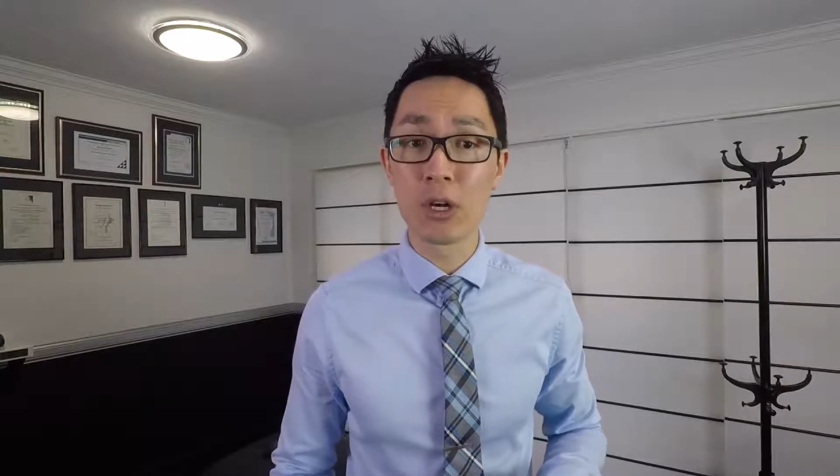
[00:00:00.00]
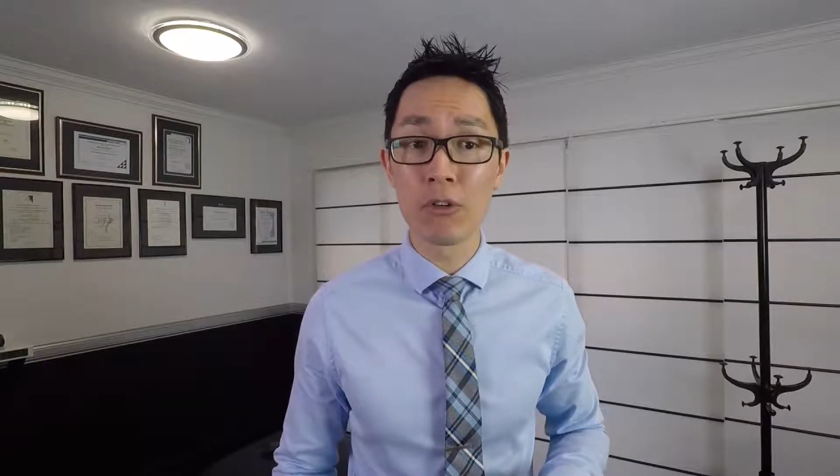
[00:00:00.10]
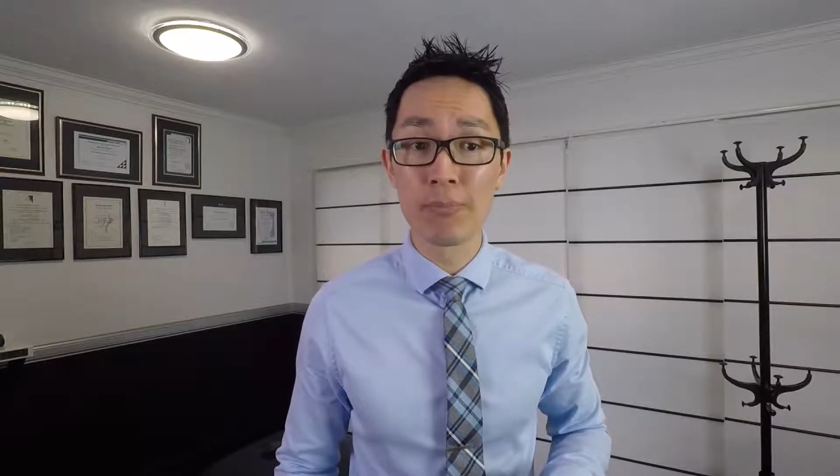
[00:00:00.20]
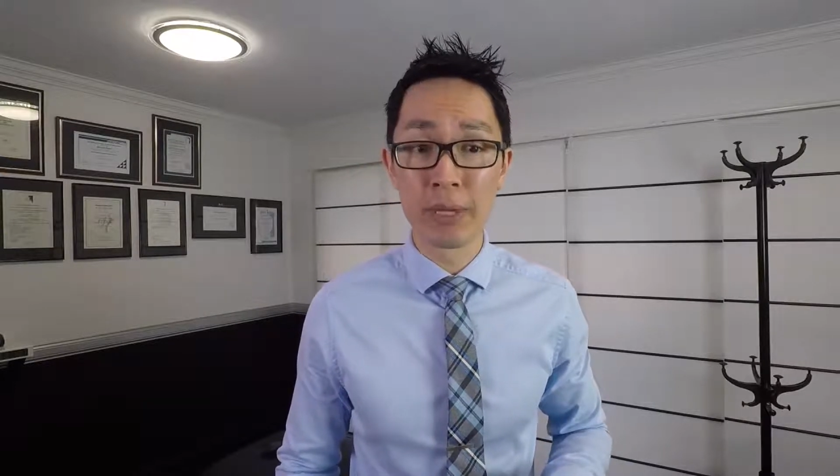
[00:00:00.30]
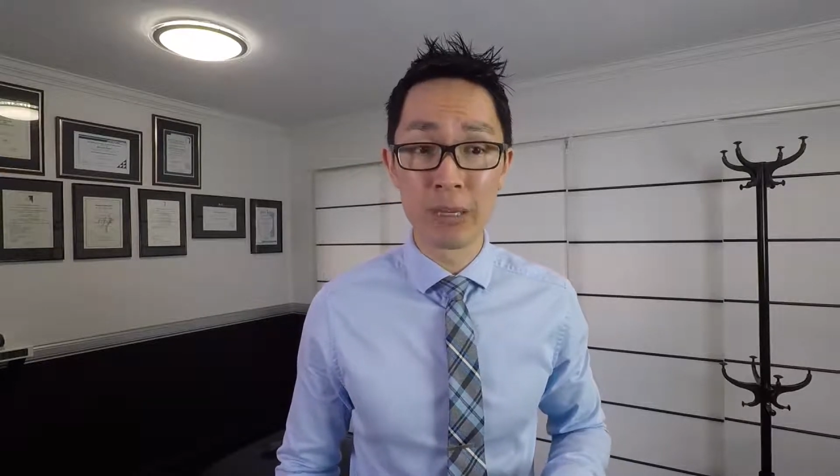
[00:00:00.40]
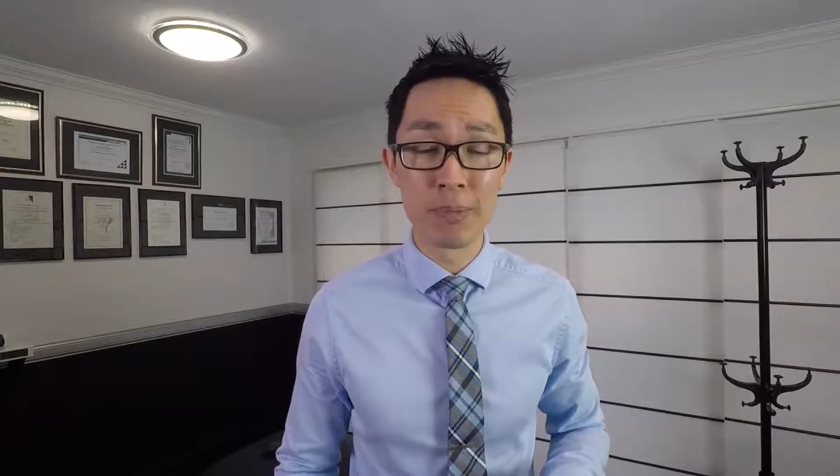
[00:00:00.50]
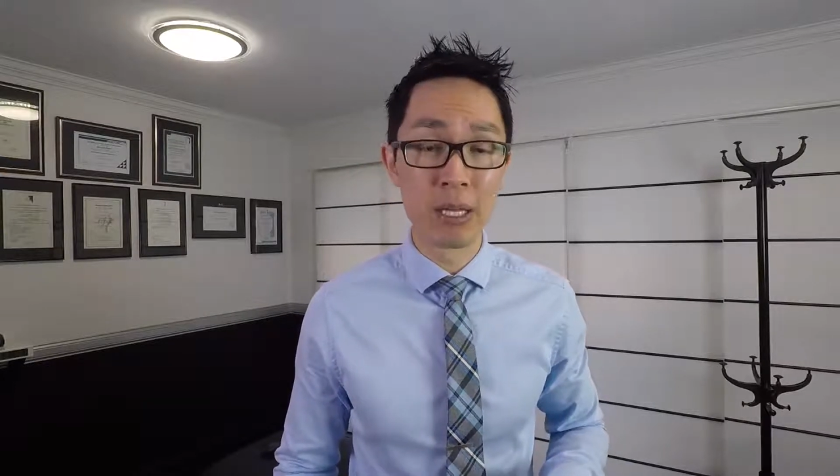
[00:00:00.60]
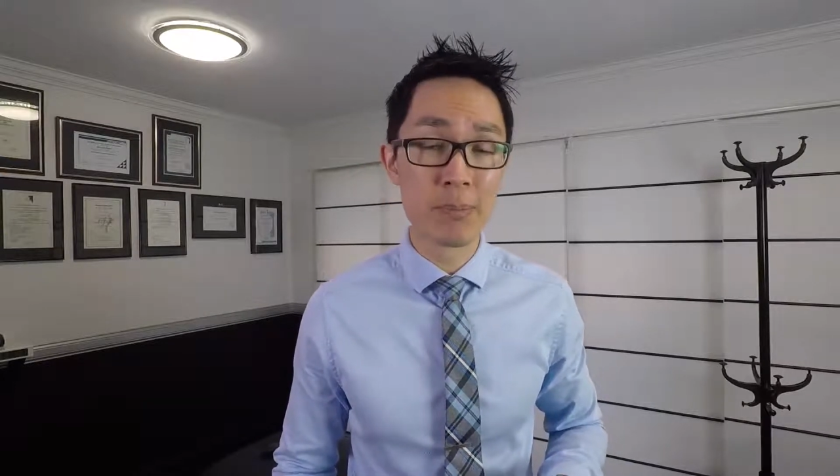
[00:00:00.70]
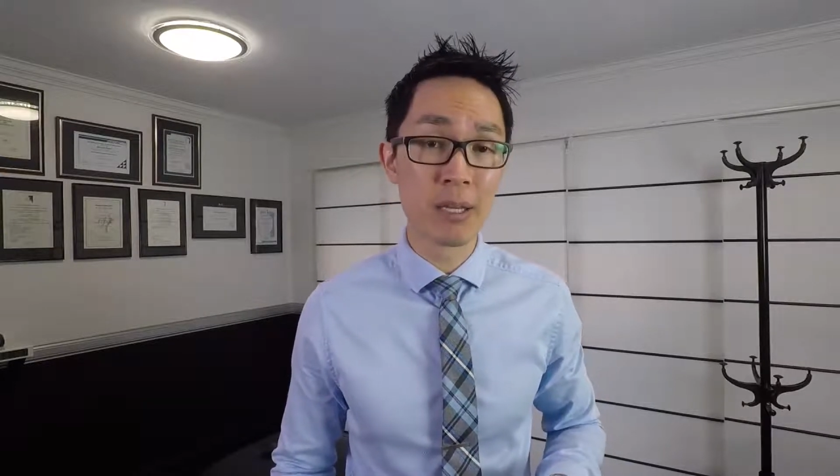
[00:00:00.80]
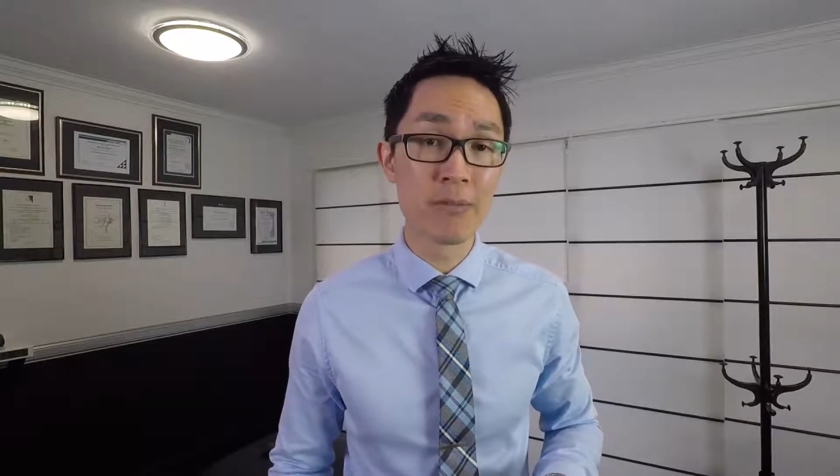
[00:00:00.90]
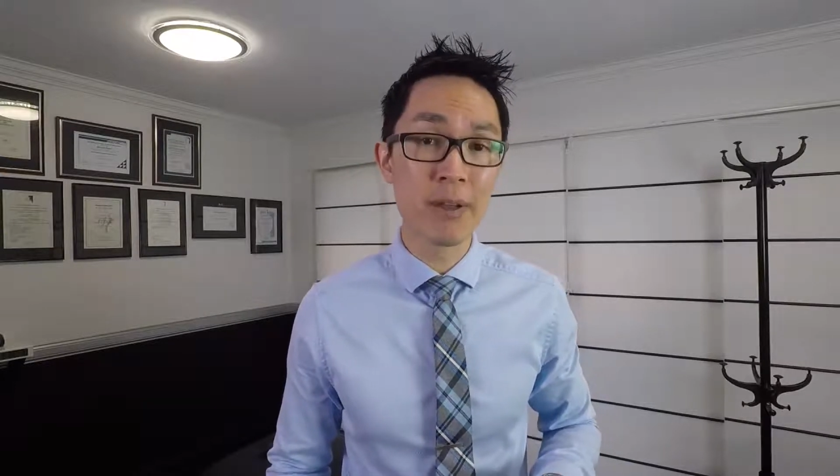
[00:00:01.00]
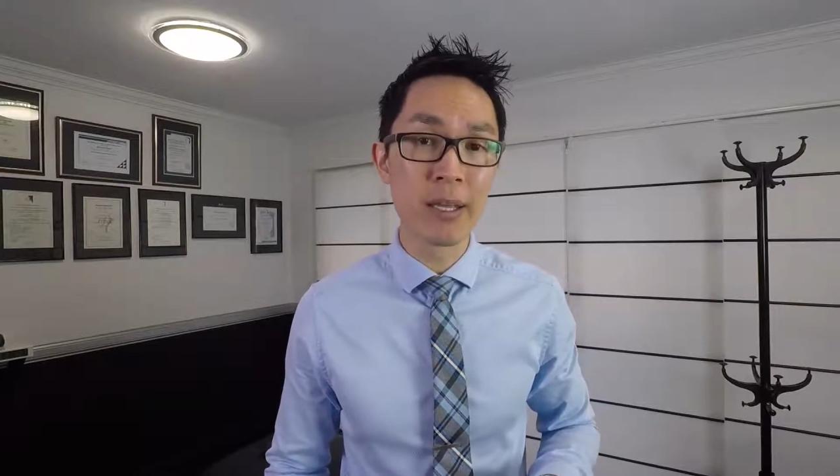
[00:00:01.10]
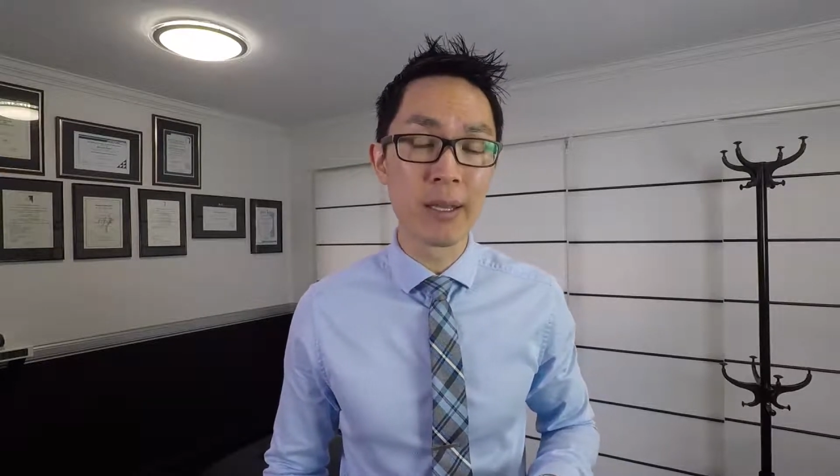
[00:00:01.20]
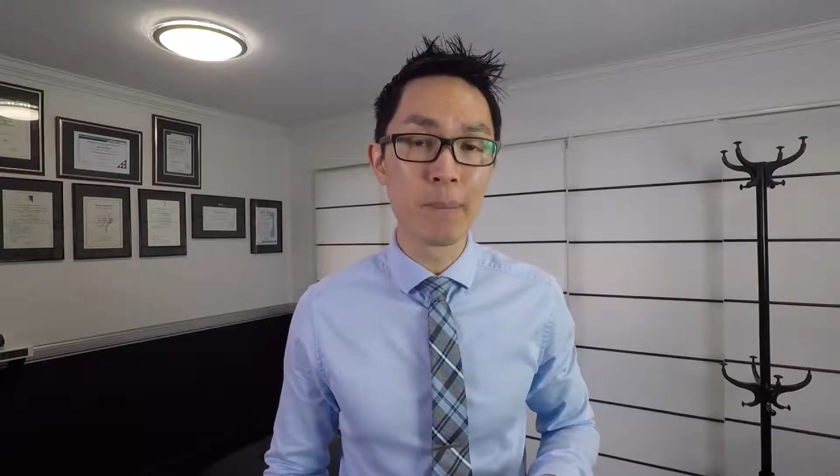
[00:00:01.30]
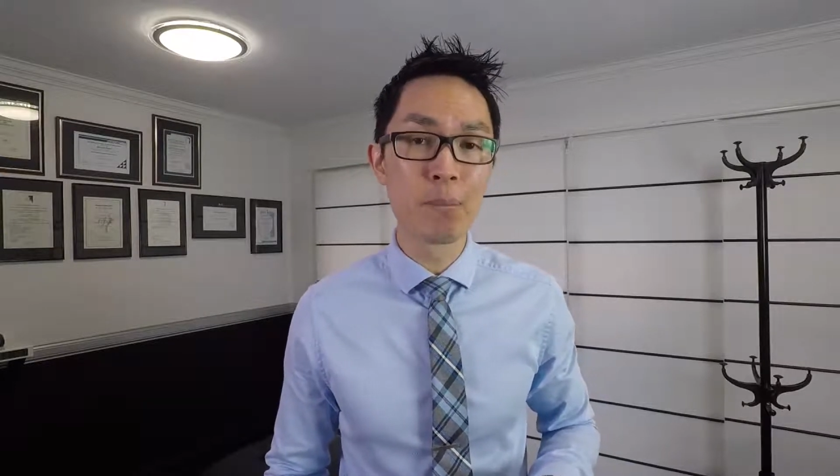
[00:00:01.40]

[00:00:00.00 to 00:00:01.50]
of BPPV.